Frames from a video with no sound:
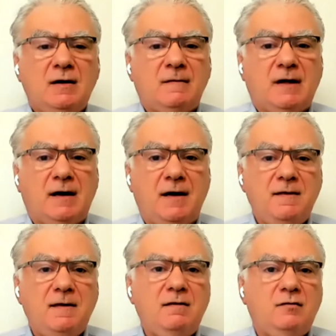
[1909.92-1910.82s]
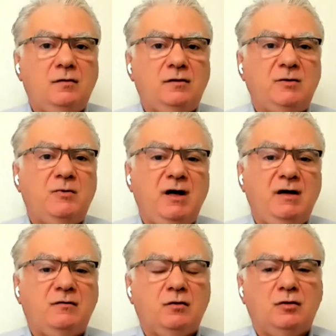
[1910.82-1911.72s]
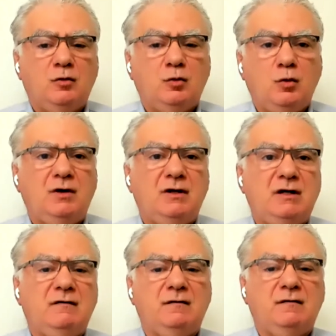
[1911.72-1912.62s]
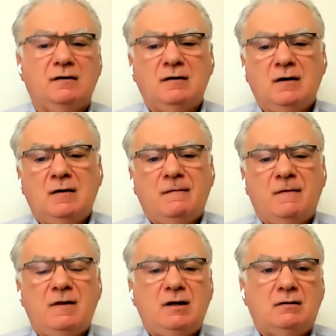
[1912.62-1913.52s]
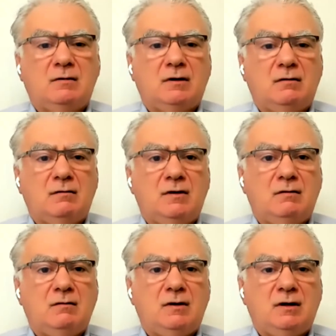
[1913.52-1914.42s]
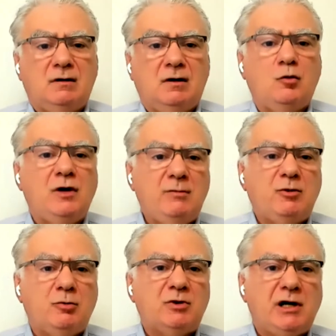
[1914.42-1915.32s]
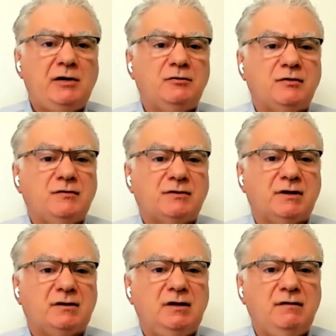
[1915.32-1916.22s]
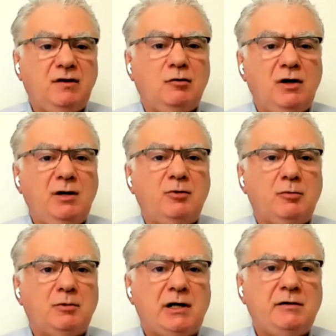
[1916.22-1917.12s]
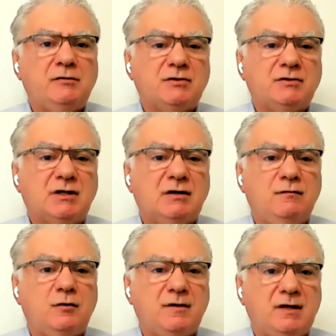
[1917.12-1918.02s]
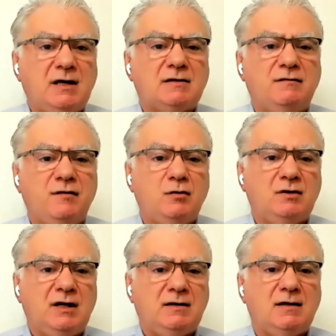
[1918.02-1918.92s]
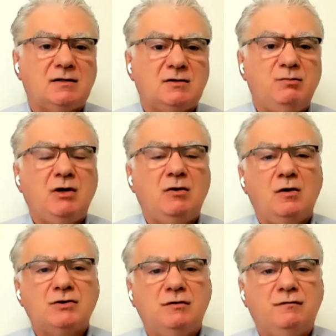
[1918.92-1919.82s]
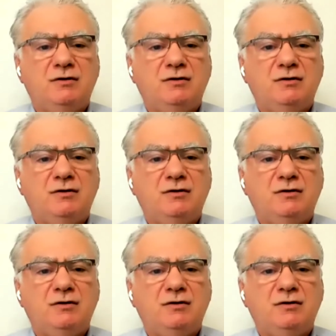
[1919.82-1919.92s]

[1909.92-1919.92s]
I think this all depends on what is the equilibrium real interest rate. If the equilibrium real interest rate for the next few decades, because of